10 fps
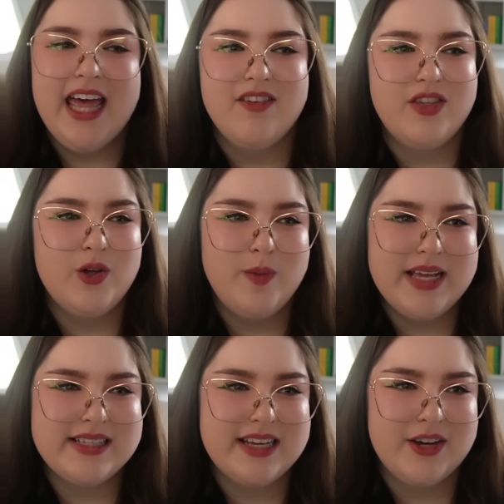If the
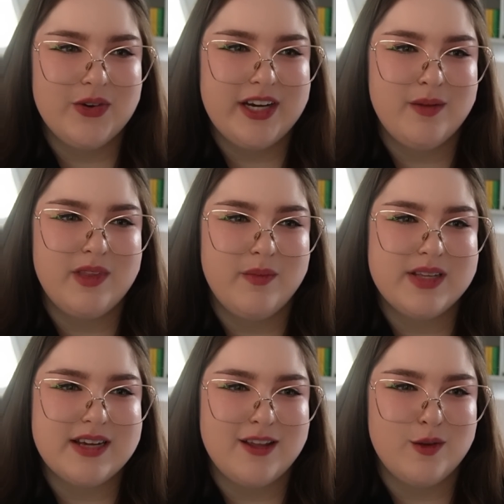Hubeis didn't greet him, they
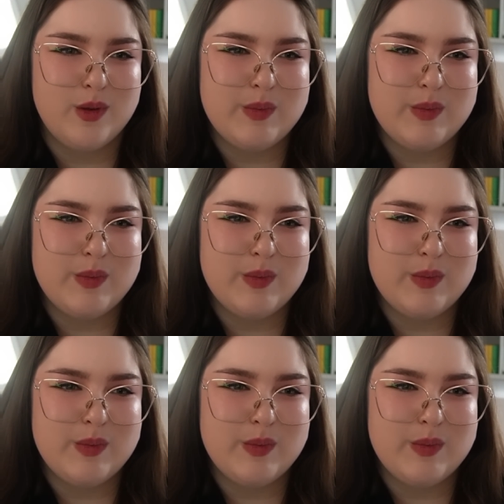must either be